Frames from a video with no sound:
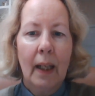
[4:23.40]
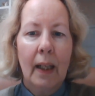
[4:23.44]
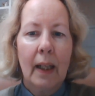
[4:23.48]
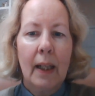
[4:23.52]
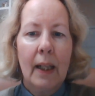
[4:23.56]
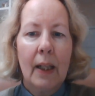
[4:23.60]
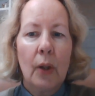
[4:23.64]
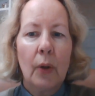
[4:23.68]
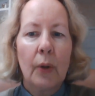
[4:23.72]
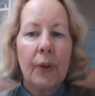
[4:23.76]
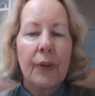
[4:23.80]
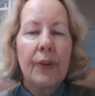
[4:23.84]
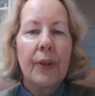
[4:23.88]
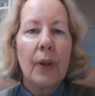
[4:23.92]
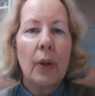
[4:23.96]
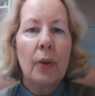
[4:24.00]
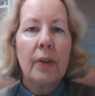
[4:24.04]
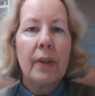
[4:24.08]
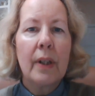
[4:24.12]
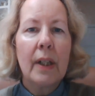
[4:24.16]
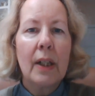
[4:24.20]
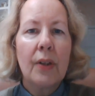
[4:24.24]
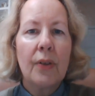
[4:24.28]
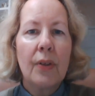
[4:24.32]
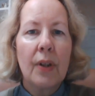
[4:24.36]
He also
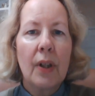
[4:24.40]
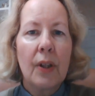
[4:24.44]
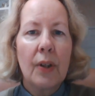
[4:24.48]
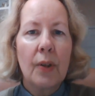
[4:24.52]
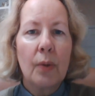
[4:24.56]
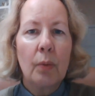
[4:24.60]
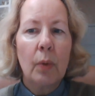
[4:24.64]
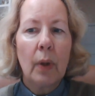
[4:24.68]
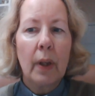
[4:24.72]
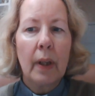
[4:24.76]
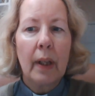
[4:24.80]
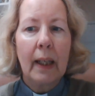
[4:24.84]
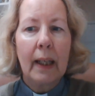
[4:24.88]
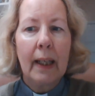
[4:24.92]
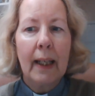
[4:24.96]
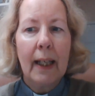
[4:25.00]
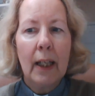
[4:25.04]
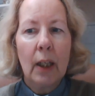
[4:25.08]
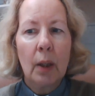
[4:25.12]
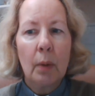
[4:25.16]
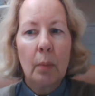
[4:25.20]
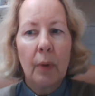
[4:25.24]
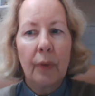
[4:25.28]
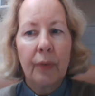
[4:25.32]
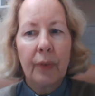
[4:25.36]
teaches what the
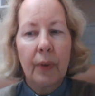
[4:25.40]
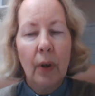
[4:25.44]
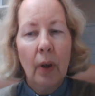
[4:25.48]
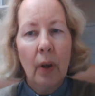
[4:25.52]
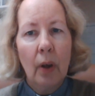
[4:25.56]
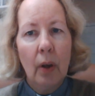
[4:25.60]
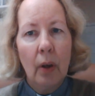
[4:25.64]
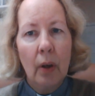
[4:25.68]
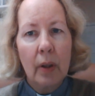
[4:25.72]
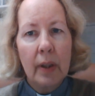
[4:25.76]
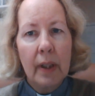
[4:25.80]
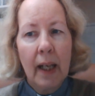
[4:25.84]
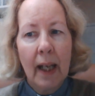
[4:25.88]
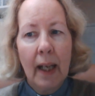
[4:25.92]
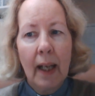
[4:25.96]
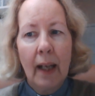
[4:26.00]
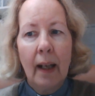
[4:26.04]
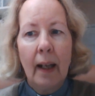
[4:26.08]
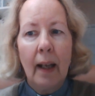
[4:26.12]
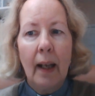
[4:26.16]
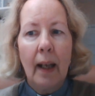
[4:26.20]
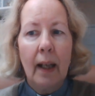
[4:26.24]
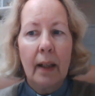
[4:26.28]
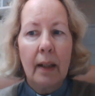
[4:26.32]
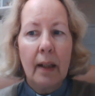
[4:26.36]
kingdom of God
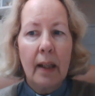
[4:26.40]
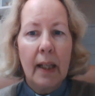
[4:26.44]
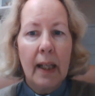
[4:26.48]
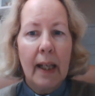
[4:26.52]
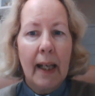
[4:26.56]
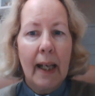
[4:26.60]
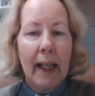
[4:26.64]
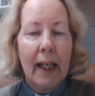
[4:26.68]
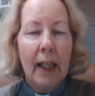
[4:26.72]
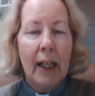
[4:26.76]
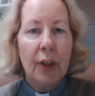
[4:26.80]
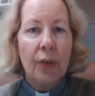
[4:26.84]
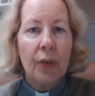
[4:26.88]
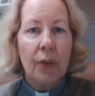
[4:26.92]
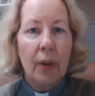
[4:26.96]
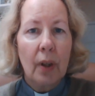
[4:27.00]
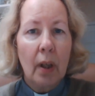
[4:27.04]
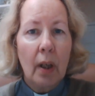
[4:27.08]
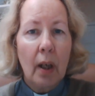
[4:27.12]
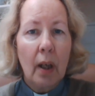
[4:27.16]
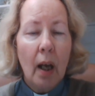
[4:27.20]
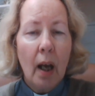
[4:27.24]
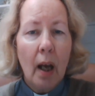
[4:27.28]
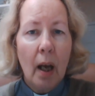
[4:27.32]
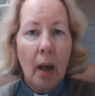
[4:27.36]
and the age to
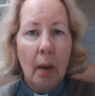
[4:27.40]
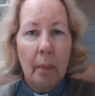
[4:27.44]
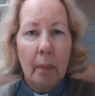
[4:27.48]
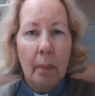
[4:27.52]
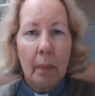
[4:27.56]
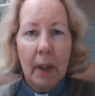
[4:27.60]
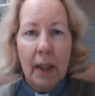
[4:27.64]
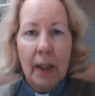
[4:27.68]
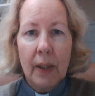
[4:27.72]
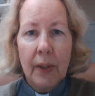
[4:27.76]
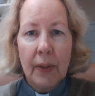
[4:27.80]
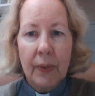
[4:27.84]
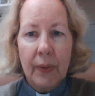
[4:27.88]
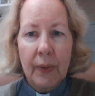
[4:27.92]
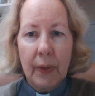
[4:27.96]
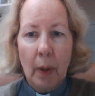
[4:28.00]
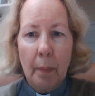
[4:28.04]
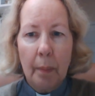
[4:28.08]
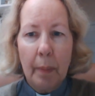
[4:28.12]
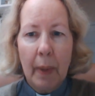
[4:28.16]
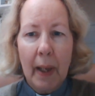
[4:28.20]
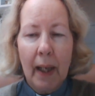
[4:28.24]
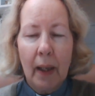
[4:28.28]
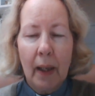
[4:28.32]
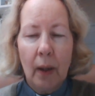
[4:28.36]
come is
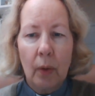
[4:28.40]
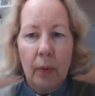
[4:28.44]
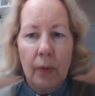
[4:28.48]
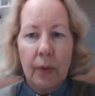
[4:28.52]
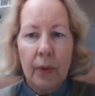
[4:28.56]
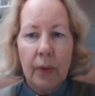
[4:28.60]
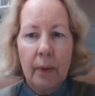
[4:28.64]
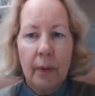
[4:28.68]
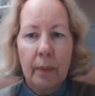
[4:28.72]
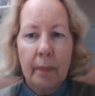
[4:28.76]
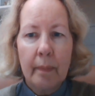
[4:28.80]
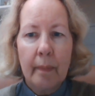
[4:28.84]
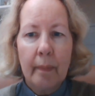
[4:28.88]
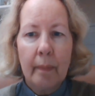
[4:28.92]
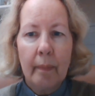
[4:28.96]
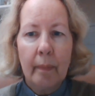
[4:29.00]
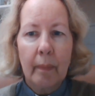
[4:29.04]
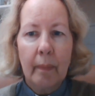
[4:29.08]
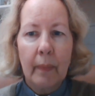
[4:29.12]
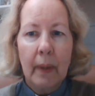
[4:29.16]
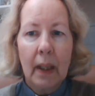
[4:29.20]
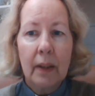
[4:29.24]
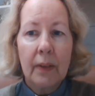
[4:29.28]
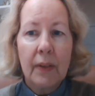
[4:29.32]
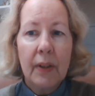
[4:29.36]
about.
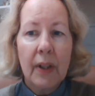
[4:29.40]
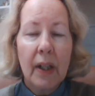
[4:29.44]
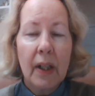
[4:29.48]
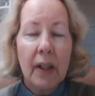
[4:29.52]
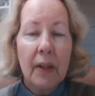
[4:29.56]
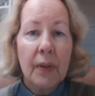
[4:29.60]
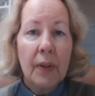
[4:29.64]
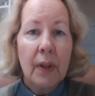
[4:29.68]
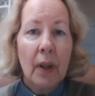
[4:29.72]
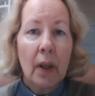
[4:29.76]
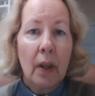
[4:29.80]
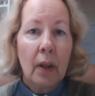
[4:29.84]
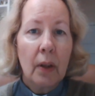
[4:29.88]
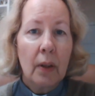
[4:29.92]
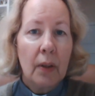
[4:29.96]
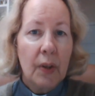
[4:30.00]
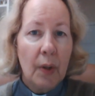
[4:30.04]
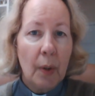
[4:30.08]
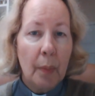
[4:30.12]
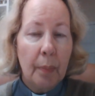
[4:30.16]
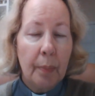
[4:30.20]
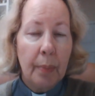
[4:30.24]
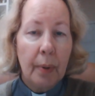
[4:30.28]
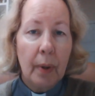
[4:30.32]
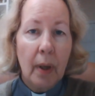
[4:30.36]
It is,
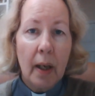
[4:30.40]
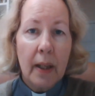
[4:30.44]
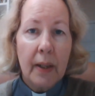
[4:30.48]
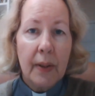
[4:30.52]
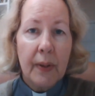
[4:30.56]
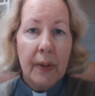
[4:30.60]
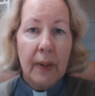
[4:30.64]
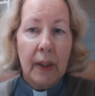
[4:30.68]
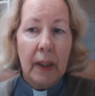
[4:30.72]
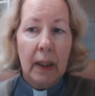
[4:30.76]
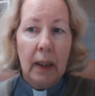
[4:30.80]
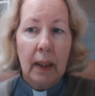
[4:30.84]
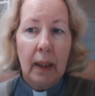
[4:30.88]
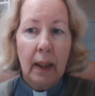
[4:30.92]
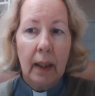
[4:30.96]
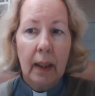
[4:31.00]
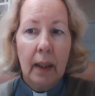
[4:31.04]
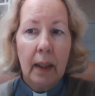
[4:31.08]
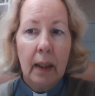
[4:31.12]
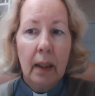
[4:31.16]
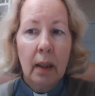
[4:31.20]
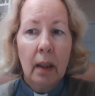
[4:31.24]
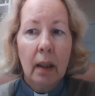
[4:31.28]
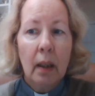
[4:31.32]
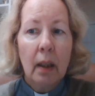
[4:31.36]

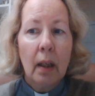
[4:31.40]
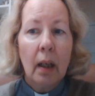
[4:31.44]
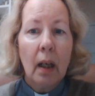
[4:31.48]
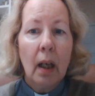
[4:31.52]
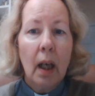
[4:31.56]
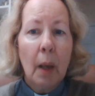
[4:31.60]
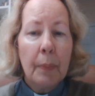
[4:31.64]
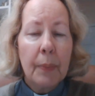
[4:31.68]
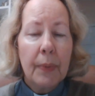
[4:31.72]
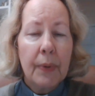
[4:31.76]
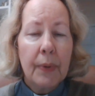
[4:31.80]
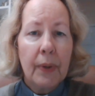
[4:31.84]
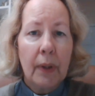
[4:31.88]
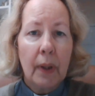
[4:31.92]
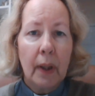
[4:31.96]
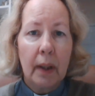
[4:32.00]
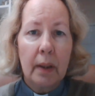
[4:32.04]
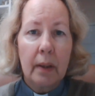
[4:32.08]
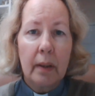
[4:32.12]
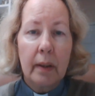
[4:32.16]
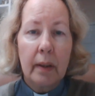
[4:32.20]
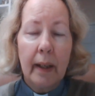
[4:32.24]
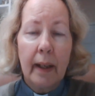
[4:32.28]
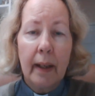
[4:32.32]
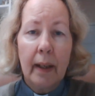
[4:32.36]
surprisingly,
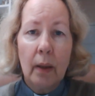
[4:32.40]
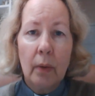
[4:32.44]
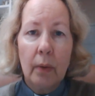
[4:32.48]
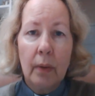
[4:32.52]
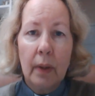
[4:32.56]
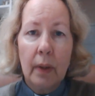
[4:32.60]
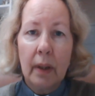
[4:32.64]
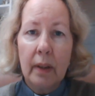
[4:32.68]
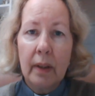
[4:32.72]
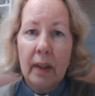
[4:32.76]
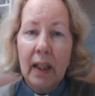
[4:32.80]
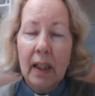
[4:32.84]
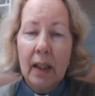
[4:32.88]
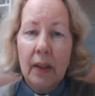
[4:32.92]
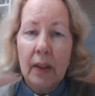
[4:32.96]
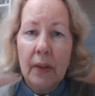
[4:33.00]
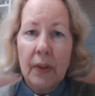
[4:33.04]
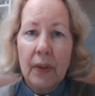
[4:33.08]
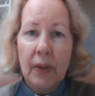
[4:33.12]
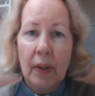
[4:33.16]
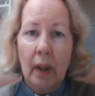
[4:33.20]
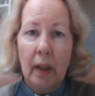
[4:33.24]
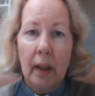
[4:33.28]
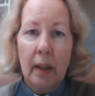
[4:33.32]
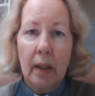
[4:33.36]
upside down and
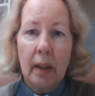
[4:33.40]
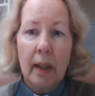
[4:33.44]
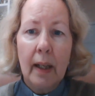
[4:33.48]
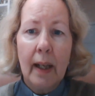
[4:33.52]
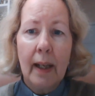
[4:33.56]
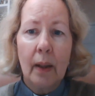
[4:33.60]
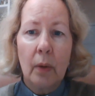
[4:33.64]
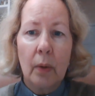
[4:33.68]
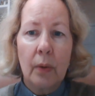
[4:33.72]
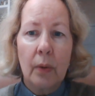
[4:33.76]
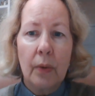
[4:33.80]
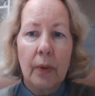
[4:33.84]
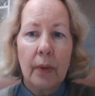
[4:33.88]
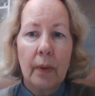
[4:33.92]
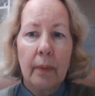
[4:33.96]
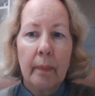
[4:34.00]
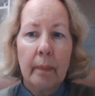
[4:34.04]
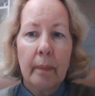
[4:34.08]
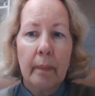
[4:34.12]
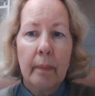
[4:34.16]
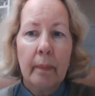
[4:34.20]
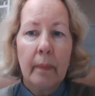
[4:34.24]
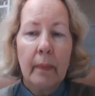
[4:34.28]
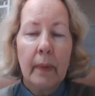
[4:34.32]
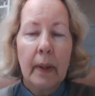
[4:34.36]
inside out.
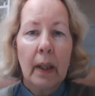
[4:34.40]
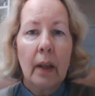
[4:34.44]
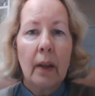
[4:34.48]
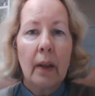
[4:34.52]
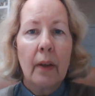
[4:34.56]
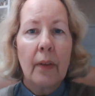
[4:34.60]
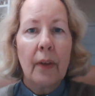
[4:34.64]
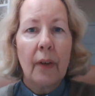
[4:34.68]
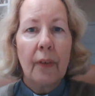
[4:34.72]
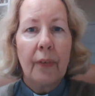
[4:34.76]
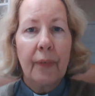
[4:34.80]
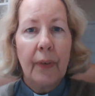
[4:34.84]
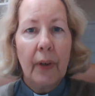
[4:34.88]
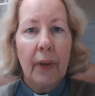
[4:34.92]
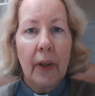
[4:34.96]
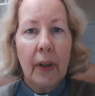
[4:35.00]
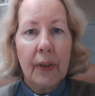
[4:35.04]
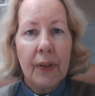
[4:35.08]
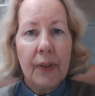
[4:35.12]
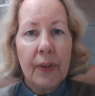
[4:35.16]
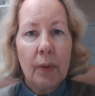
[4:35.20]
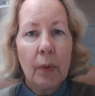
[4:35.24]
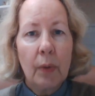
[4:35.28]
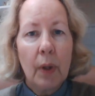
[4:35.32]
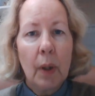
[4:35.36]
The
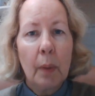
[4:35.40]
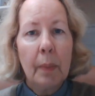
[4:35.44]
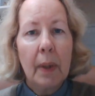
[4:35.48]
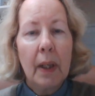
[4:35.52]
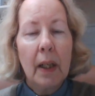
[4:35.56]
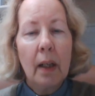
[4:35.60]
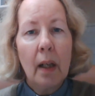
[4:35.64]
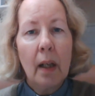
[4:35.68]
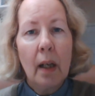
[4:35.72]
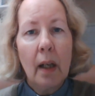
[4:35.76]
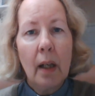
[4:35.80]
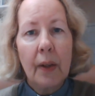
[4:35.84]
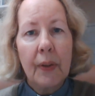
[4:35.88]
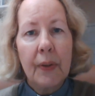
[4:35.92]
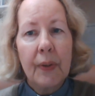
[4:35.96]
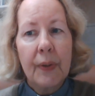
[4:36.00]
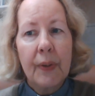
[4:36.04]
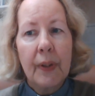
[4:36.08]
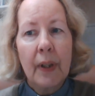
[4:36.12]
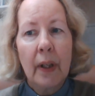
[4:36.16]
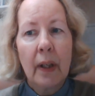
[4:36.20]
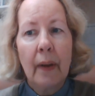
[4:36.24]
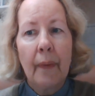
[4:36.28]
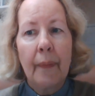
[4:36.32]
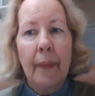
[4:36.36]
first will be last,
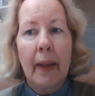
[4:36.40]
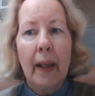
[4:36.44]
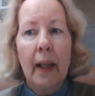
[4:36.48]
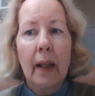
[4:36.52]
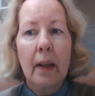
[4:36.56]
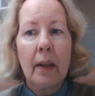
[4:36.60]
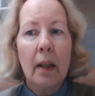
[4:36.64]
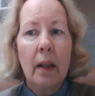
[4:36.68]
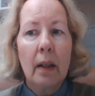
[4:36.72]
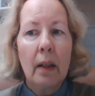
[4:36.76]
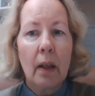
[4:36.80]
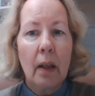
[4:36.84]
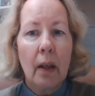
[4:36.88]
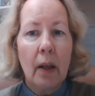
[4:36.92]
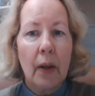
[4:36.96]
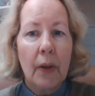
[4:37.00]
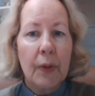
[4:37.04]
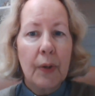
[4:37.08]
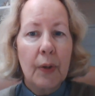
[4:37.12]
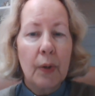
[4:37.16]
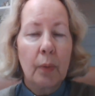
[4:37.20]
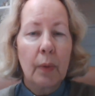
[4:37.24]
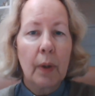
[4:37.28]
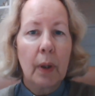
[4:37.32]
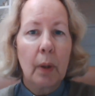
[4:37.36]
and the
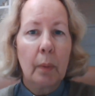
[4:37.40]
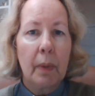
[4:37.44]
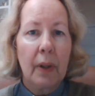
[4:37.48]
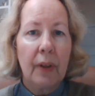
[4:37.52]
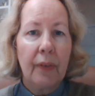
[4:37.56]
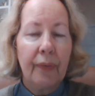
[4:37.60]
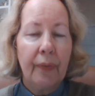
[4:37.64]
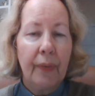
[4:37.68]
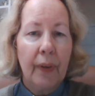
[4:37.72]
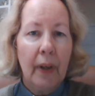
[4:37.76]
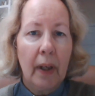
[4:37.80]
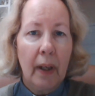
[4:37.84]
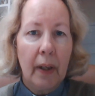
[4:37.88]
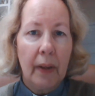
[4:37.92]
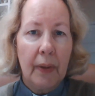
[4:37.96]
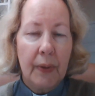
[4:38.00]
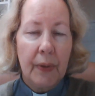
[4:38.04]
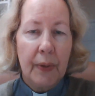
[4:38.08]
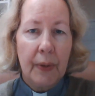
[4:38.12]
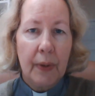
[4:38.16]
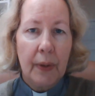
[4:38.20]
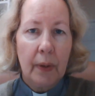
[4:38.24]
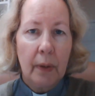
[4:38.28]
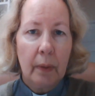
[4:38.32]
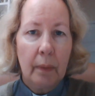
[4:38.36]
last will be first.